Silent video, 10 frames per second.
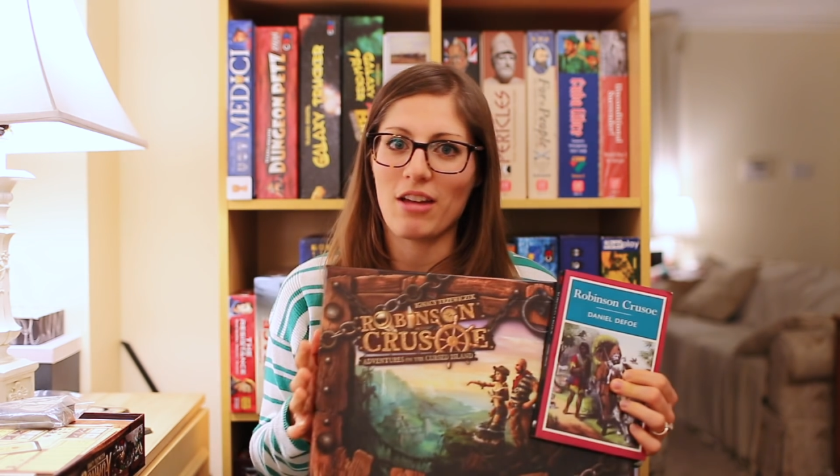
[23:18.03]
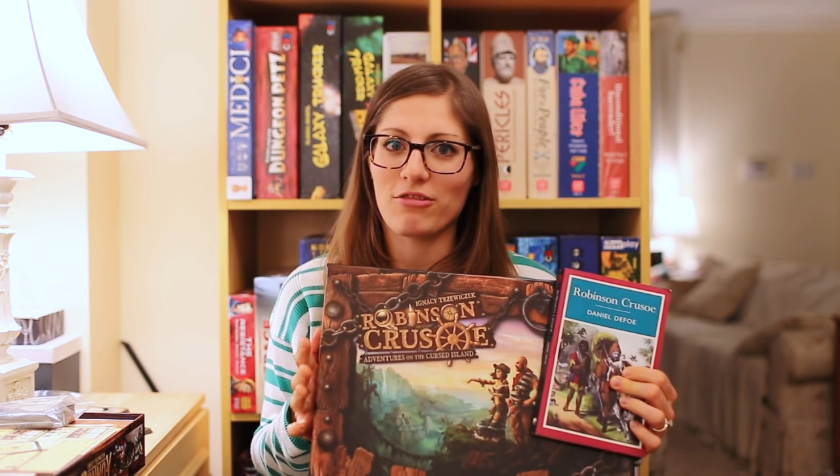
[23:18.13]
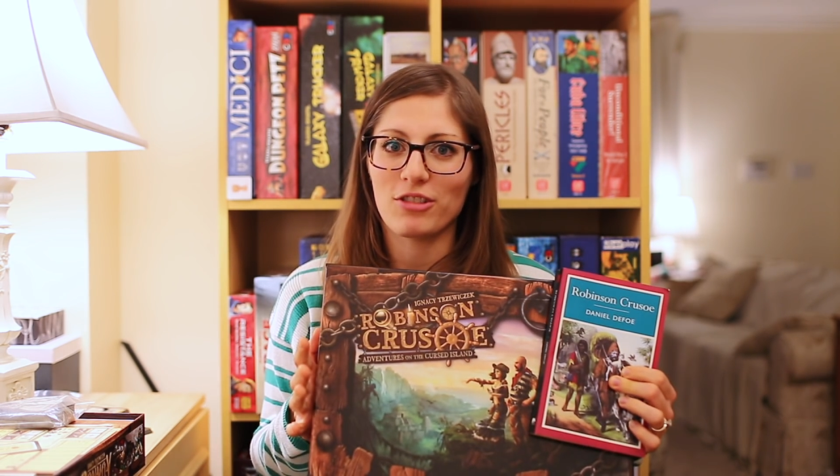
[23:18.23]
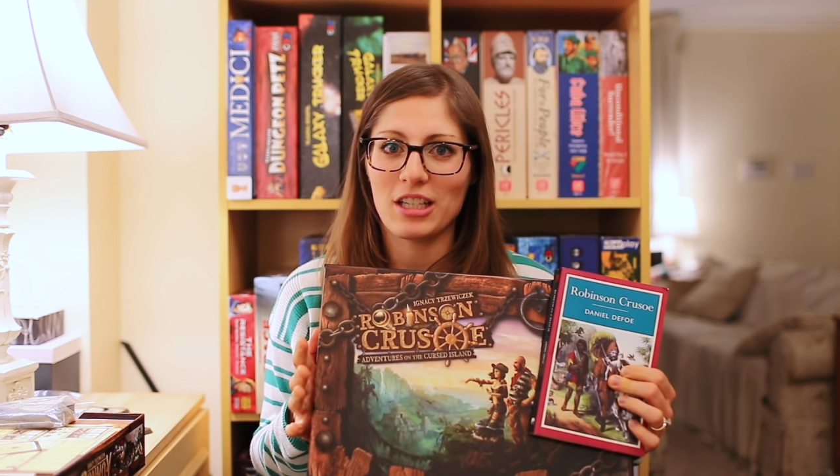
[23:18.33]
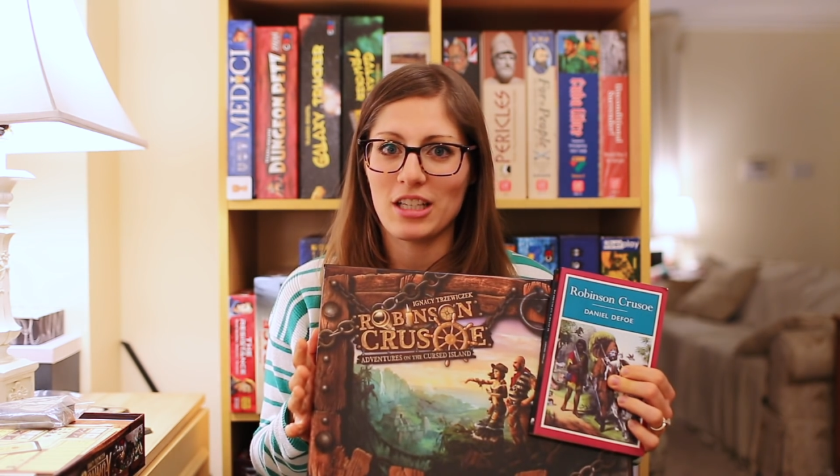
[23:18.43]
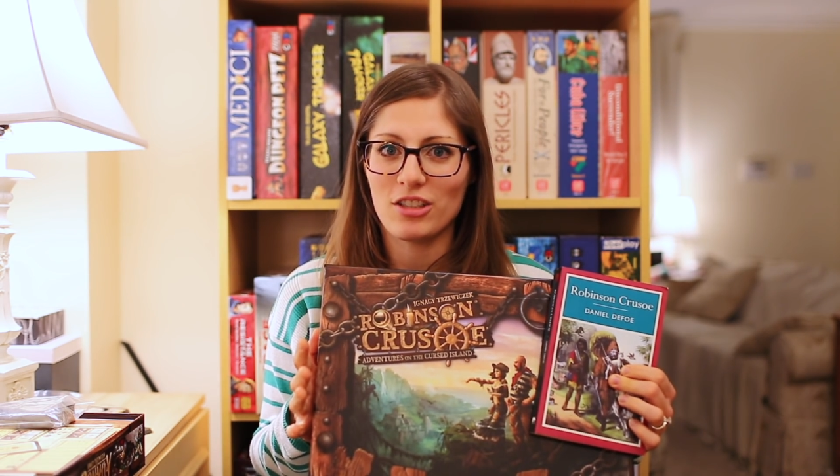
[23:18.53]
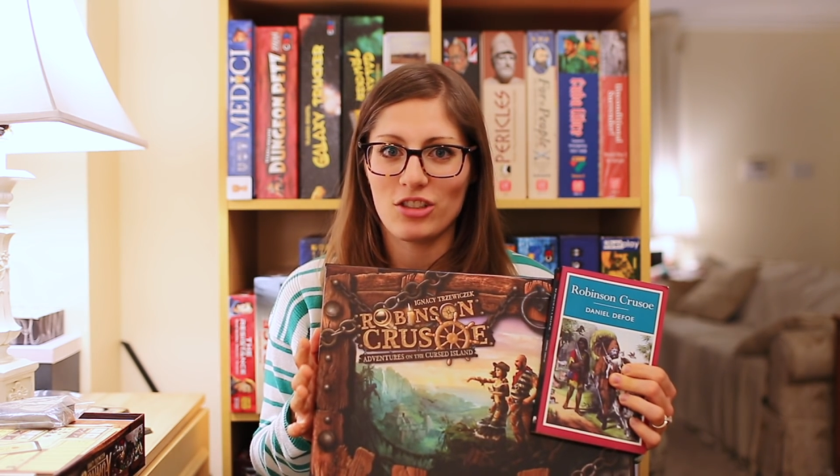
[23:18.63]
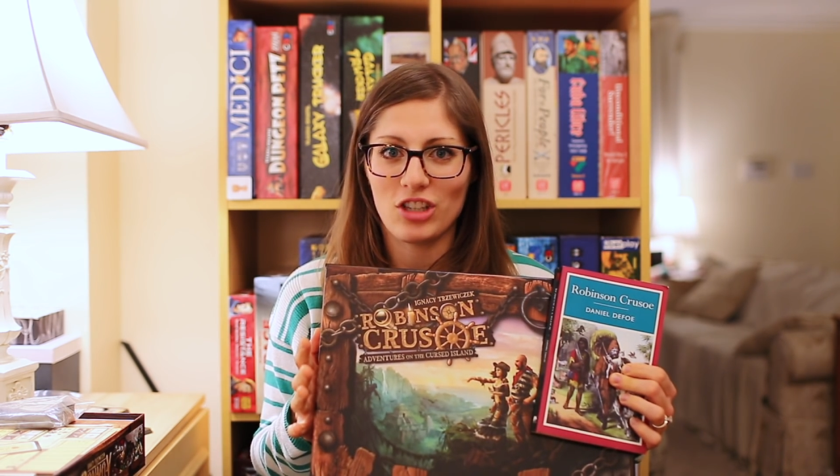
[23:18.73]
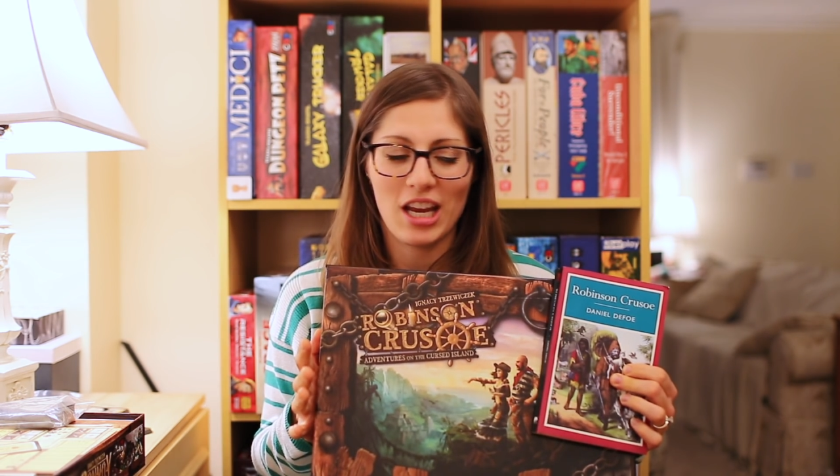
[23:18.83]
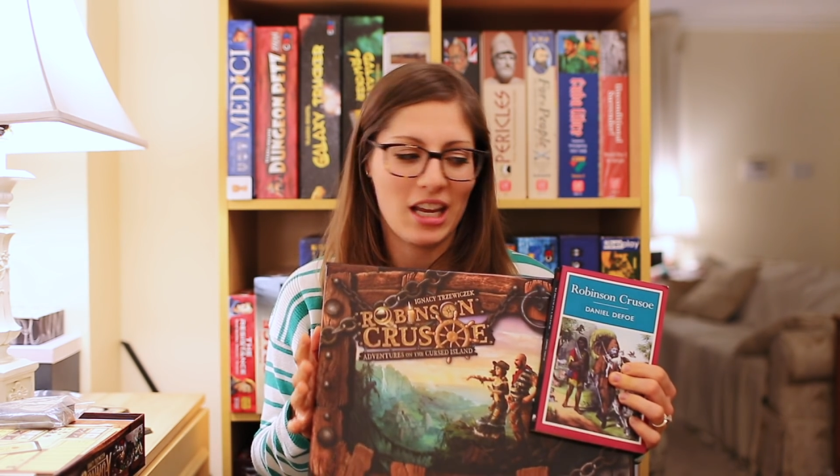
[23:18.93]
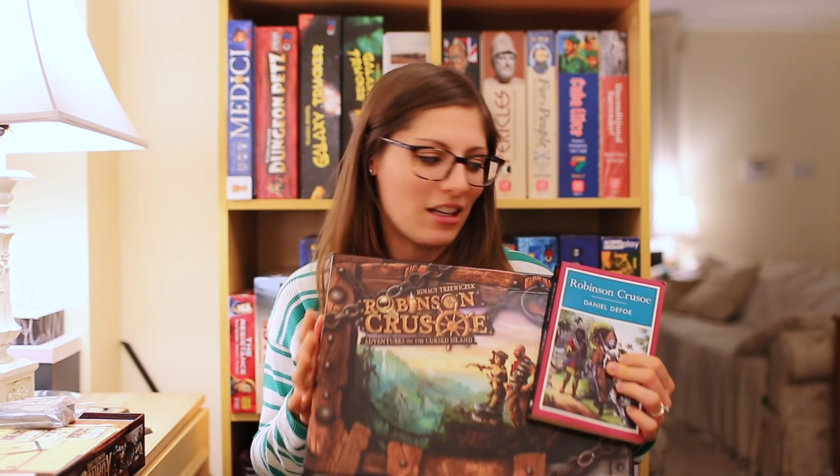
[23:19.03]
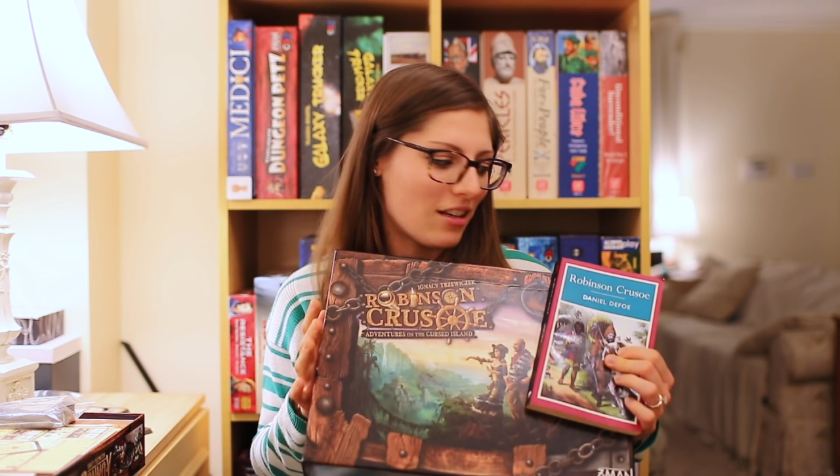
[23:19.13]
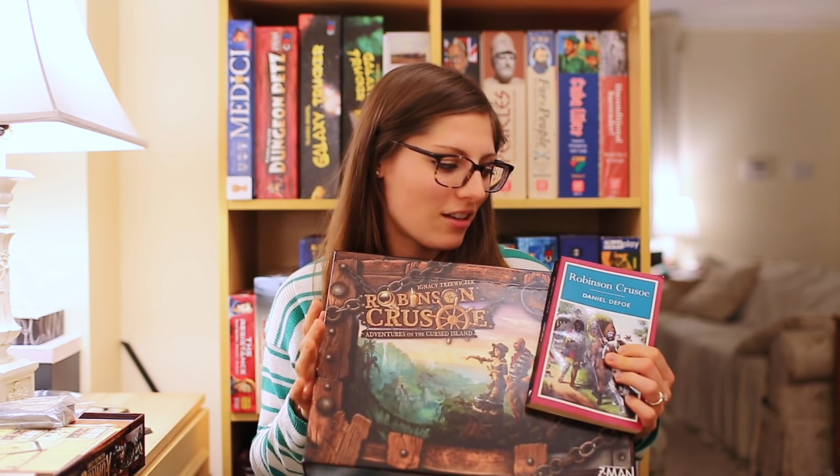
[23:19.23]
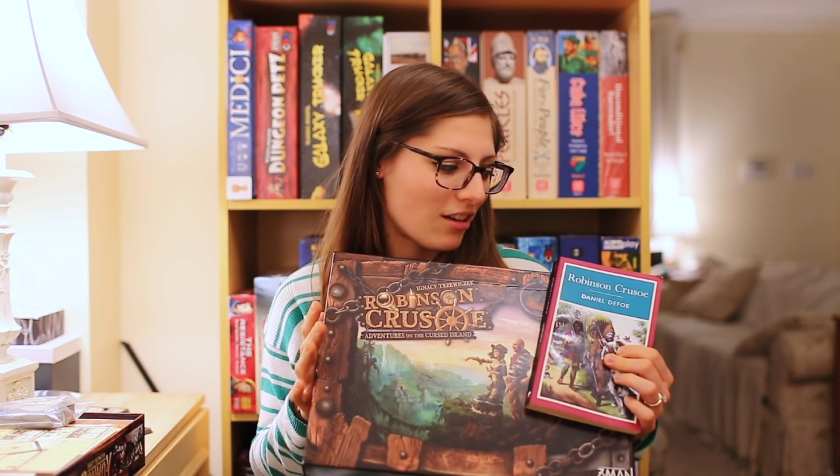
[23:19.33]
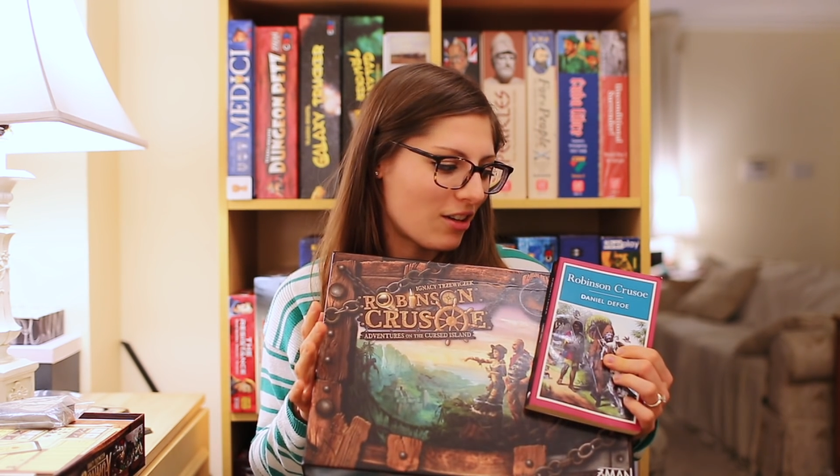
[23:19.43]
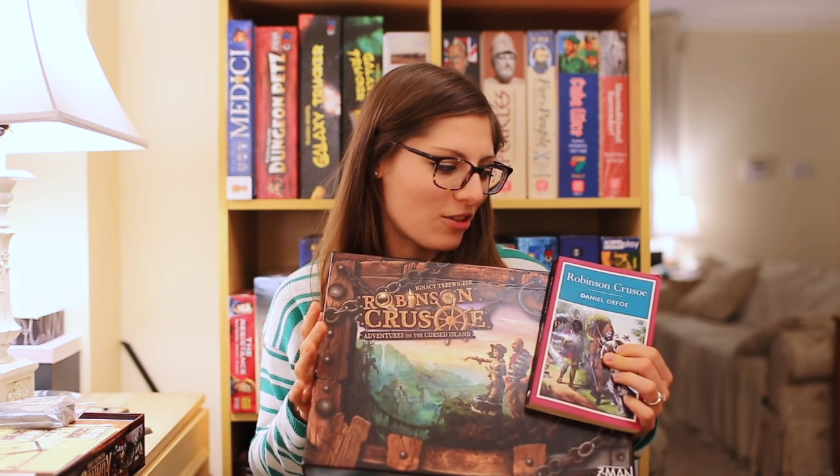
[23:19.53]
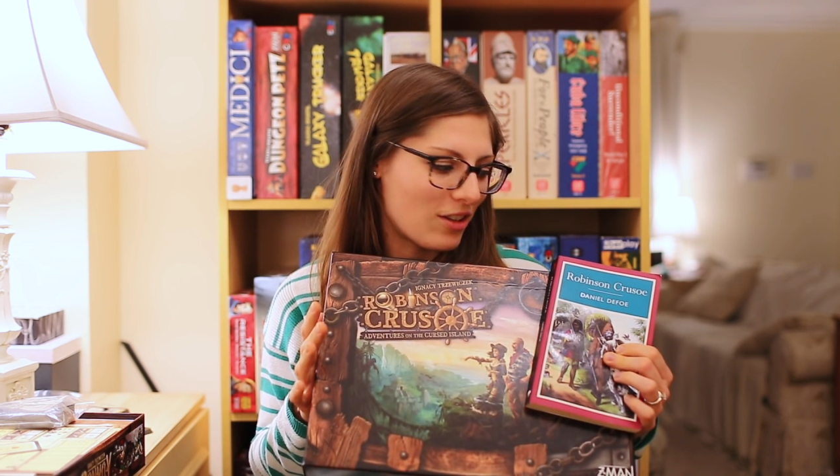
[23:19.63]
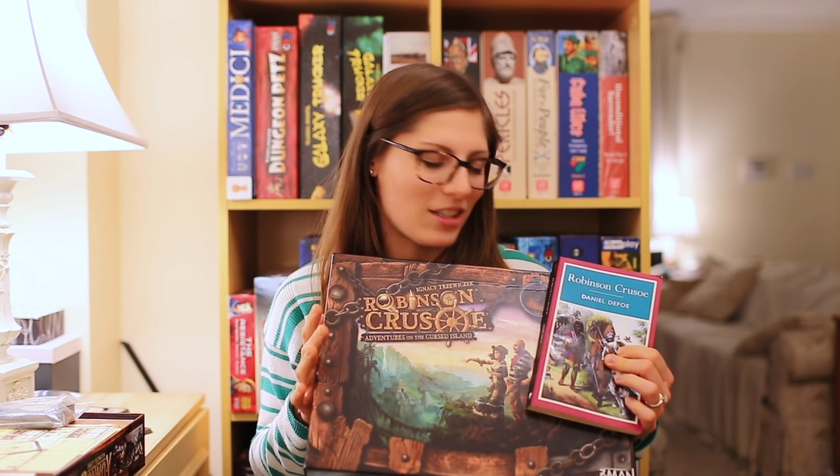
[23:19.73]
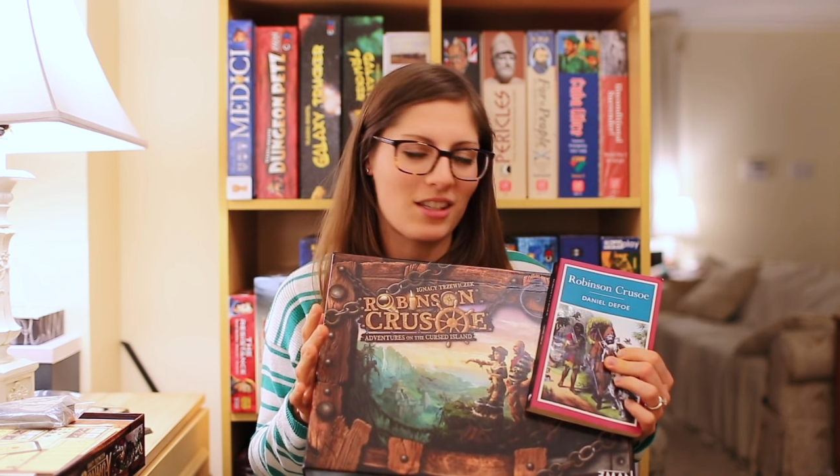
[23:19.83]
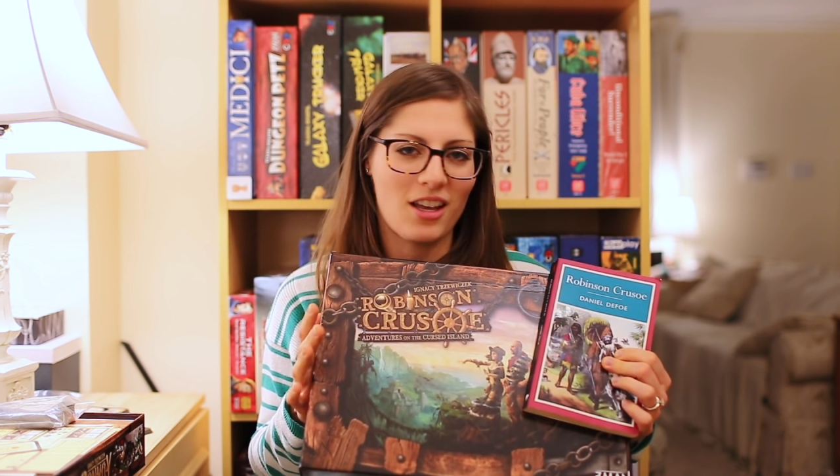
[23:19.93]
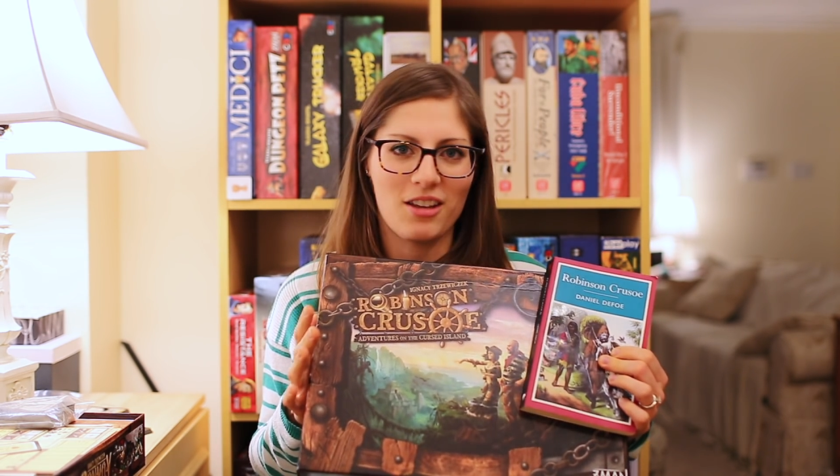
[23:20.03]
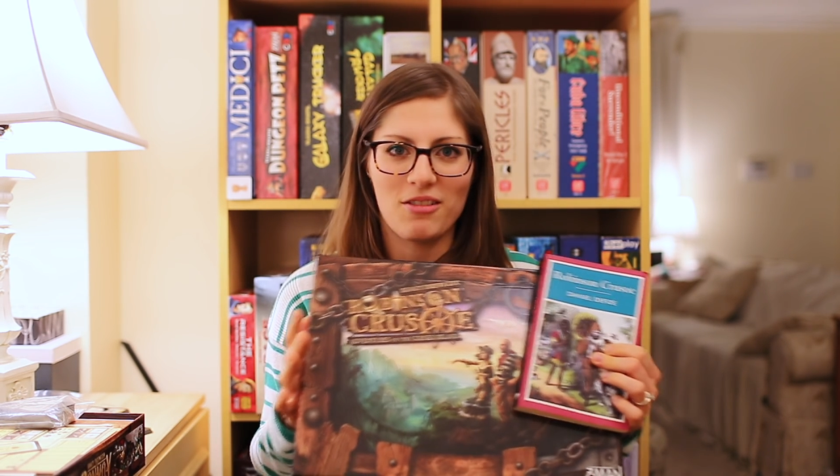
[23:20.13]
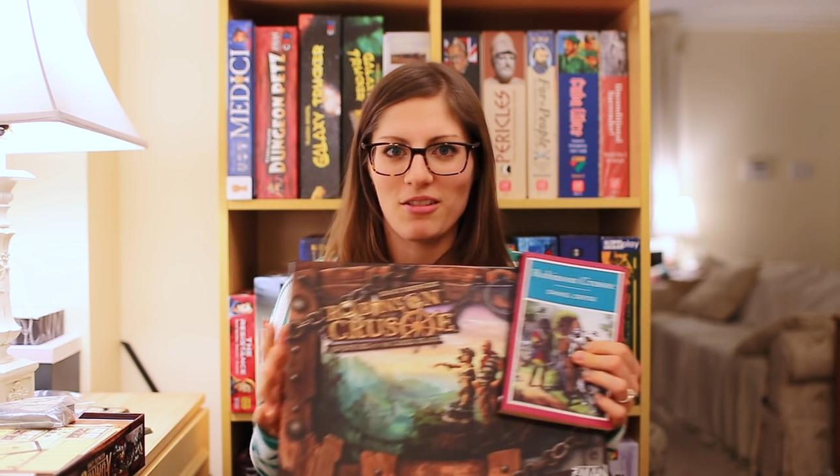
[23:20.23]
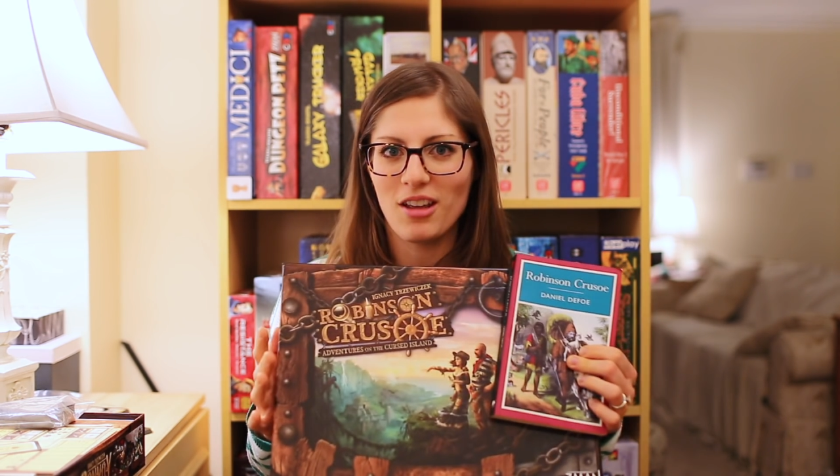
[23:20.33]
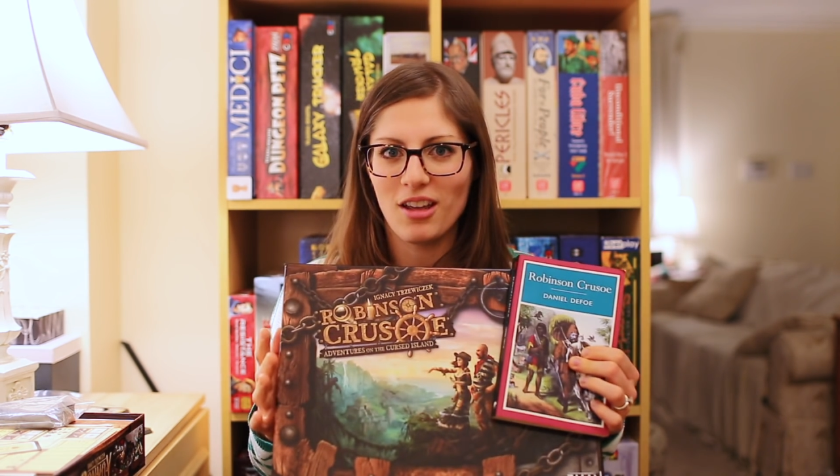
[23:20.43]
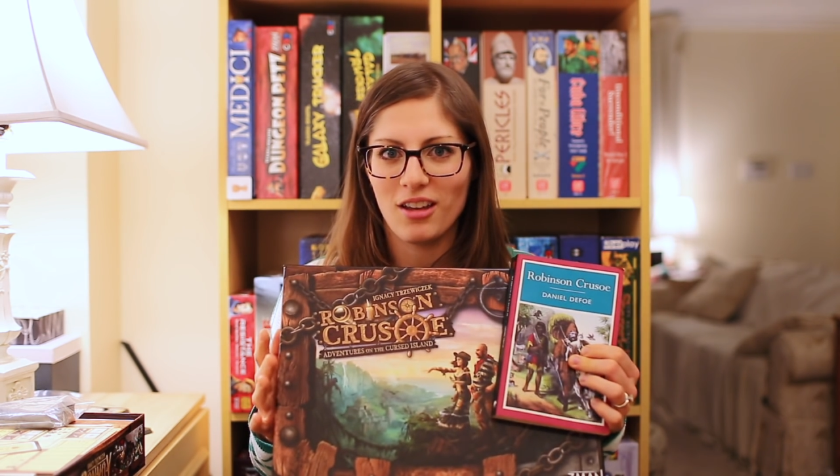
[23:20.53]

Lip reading: every shade under the sun.